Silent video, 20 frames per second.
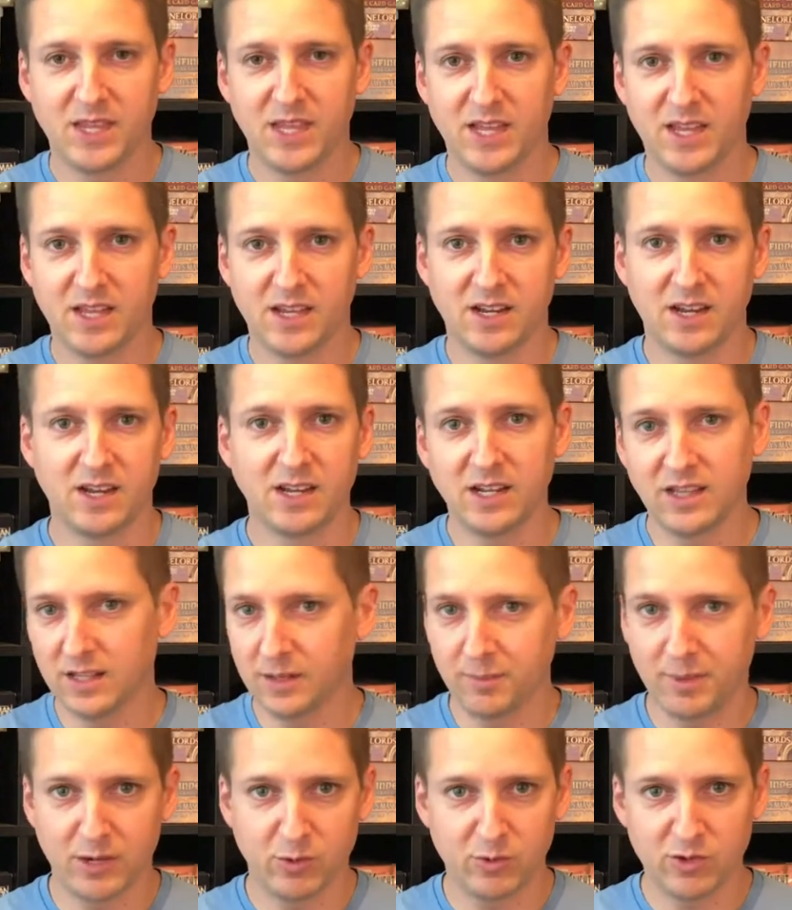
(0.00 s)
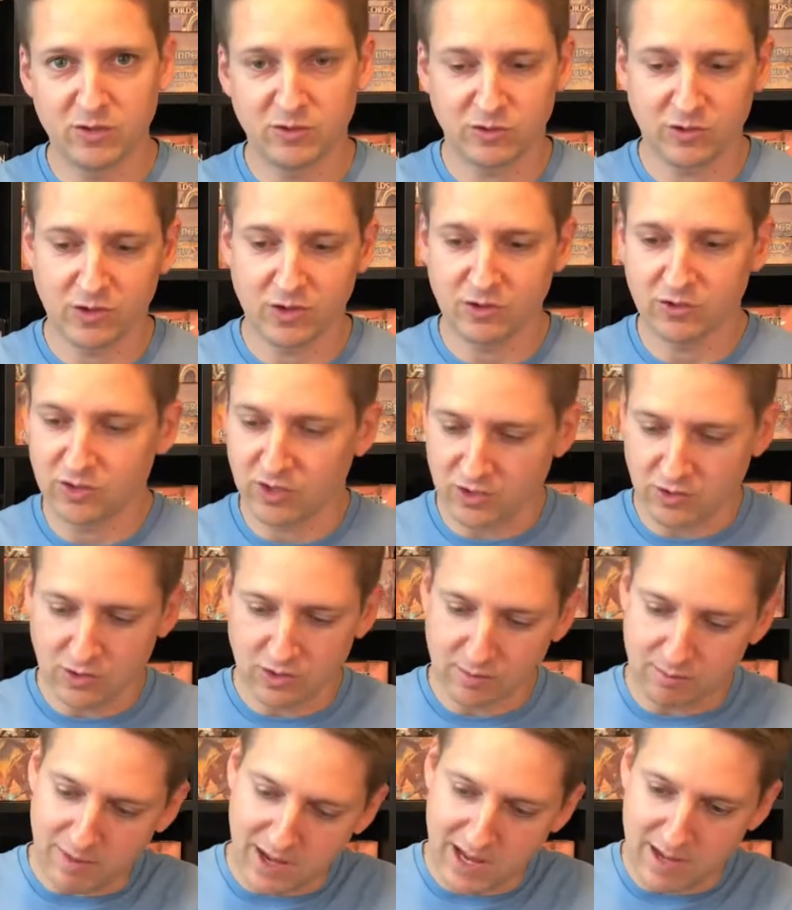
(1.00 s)
And I did a little bit of research, and you
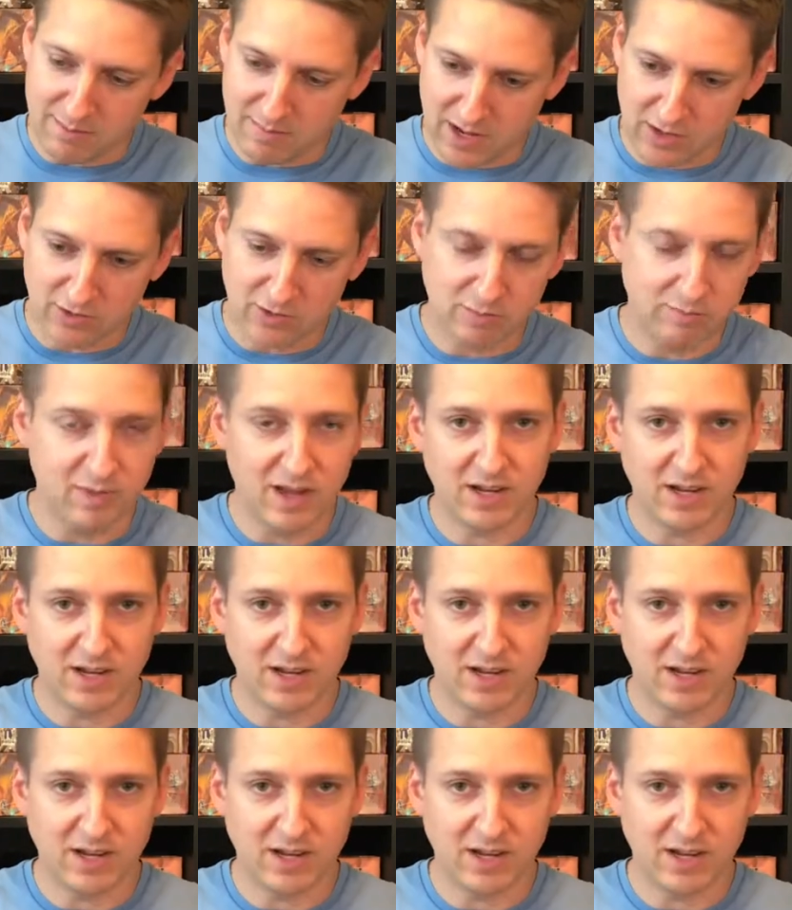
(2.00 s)
can buy mounted